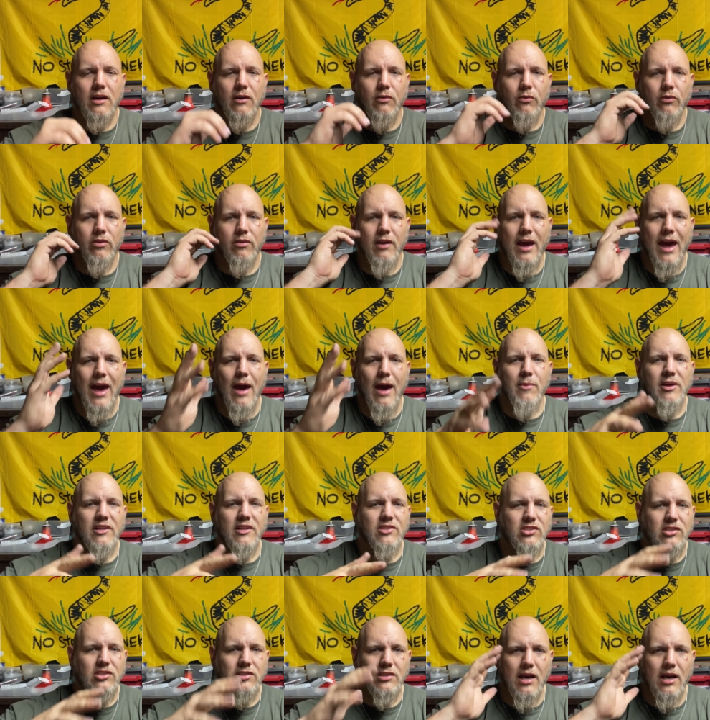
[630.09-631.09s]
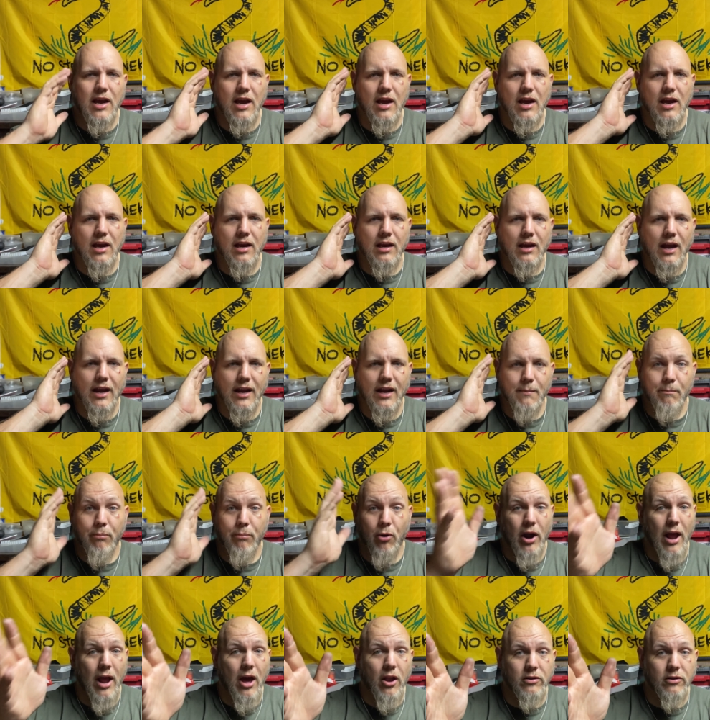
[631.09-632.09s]
with habits. I, I get
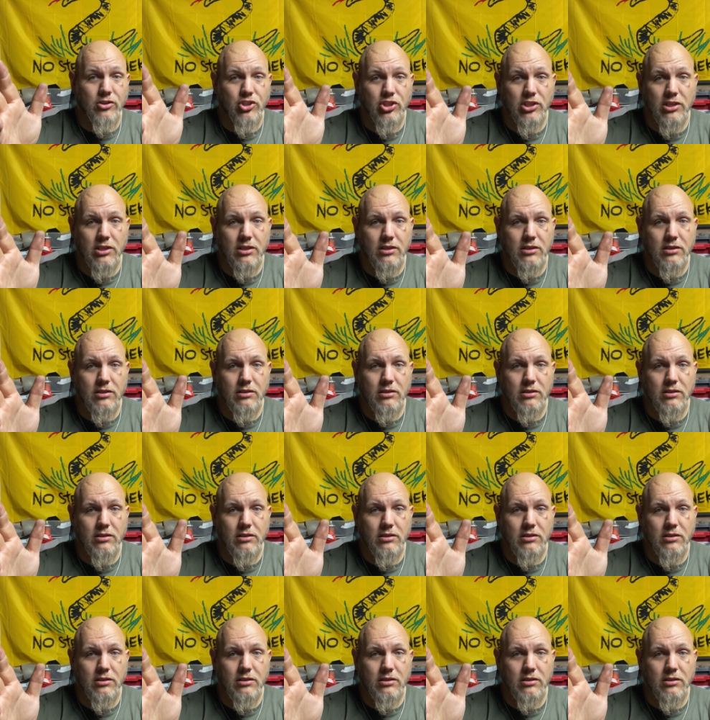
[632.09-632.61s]
burnt out on shit.